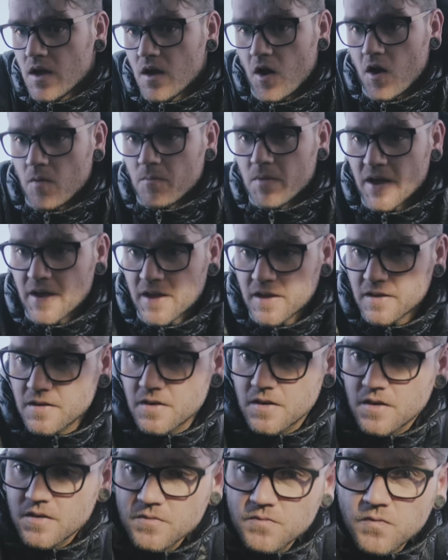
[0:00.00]
all my
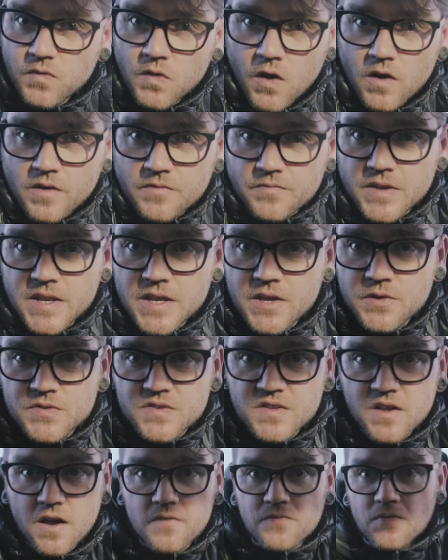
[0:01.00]
vlog video
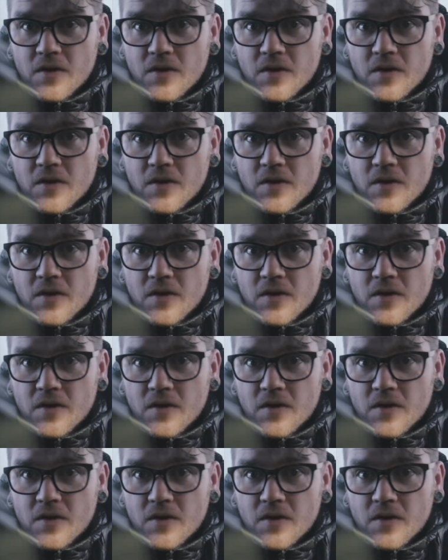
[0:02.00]
stuff.